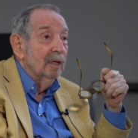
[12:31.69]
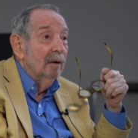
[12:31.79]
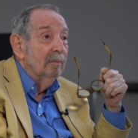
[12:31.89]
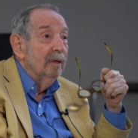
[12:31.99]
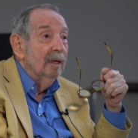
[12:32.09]

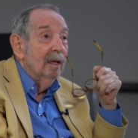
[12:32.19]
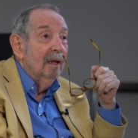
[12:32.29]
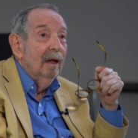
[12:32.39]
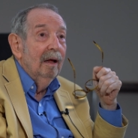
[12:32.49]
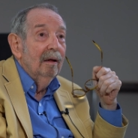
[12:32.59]
I mean,
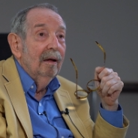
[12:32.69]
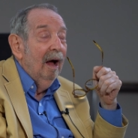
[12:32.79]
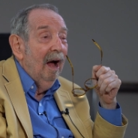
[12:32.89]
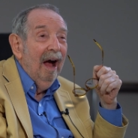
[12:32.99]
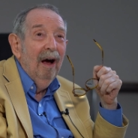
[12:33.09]

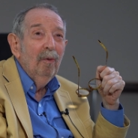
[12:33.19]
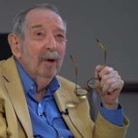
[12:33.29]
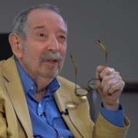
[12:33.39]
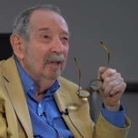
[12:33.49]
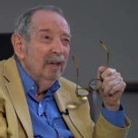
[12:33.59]
how
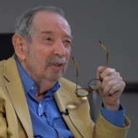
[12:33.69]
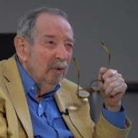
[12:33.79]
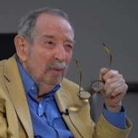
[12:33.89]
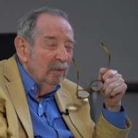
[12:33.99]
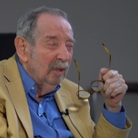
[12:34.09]
could they
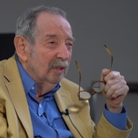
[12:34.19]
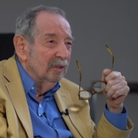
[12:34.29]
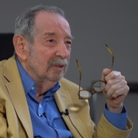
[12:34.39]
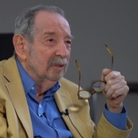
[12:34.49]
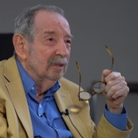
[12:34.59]
do
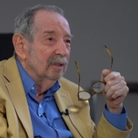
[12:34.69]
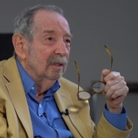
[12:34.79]
this?